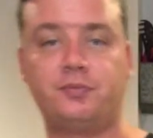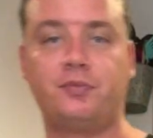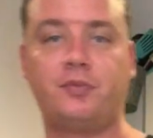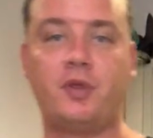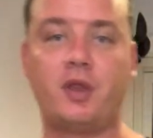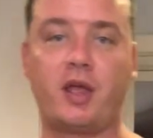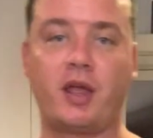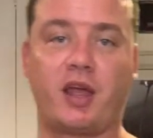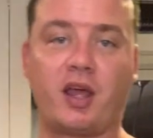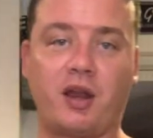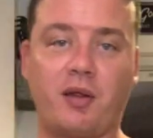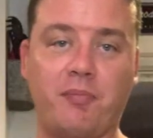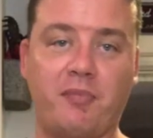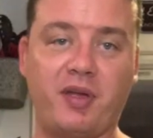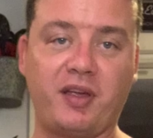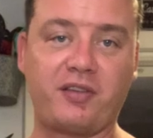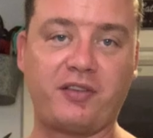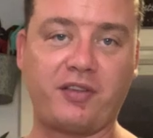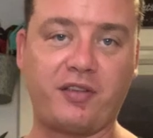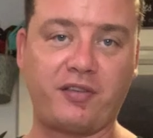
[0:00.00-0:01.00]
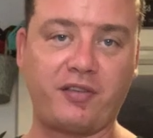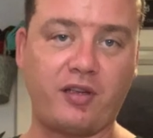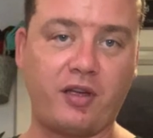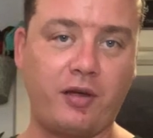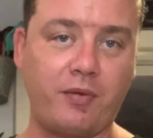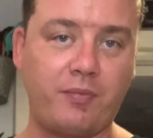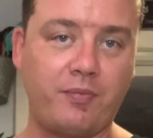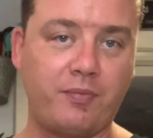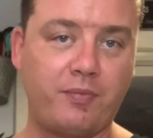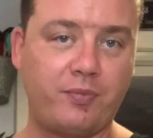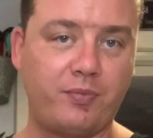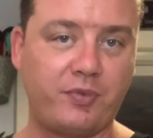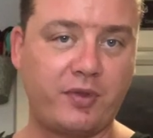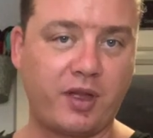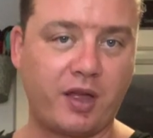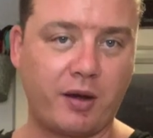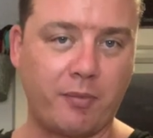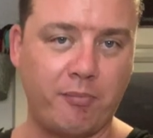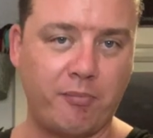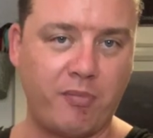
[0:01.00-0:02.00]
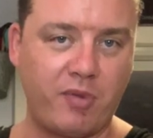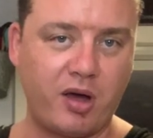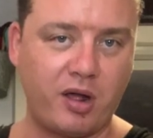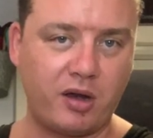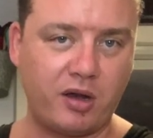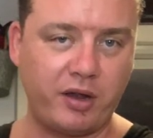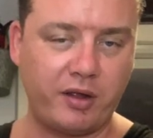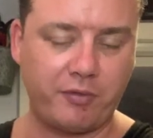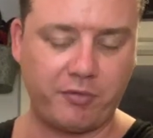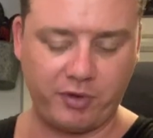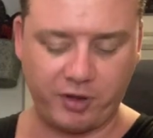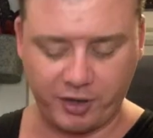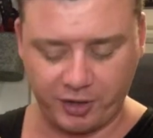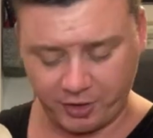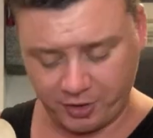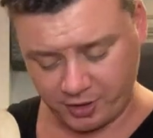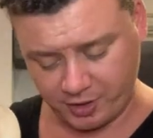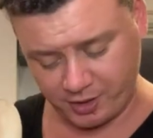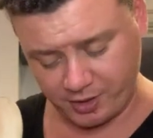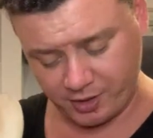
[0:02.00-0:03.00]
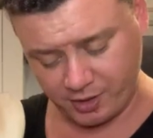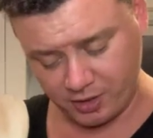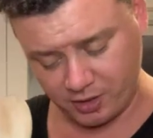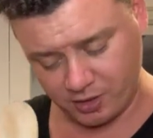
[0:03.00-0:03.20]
Now you gotta mix this up. You gotta muddle it really good.